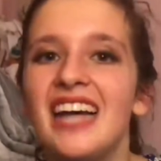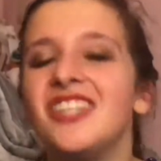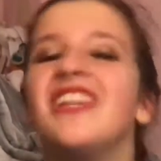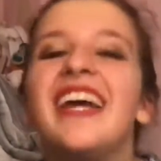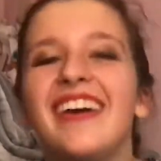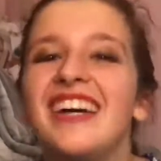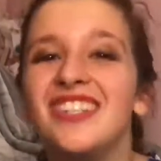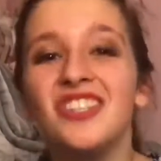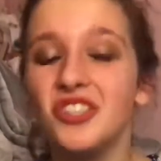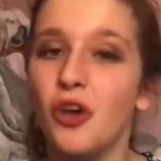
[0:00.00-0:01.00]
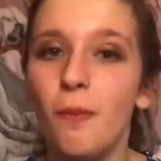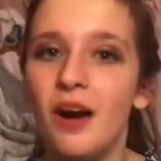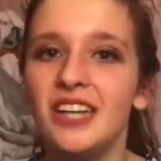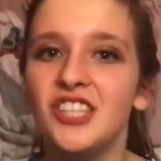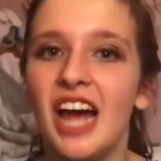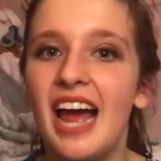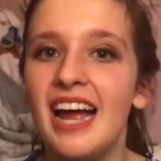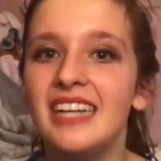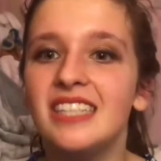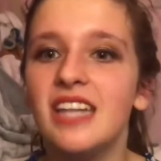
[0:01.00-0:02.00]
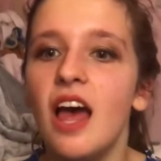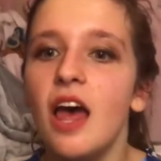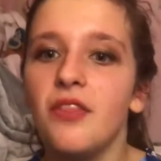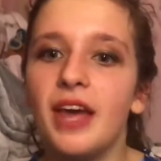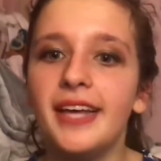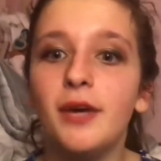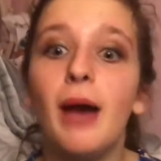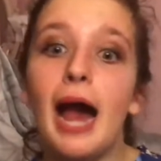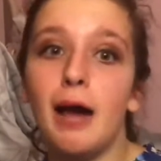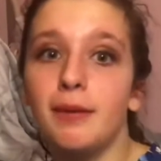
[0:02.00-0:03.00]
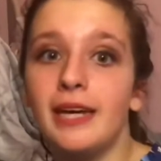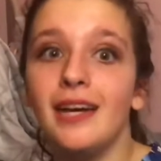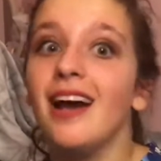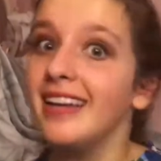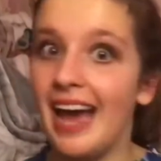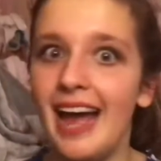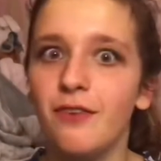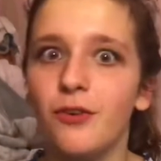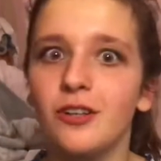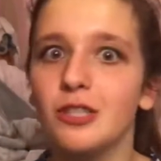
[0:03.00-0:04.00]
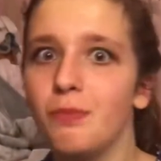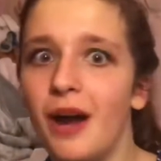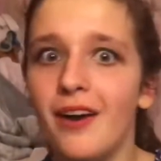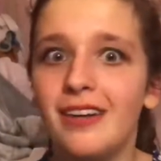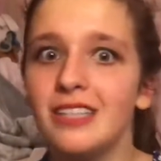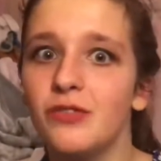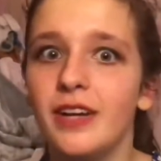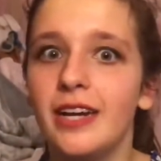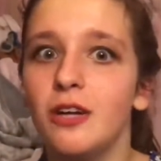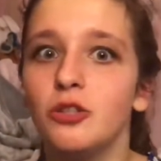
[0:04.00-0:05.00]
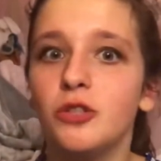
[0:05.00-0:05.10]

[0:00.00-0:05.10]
So thank you guys so much, and thank you, Abby, again, for inspiring this video.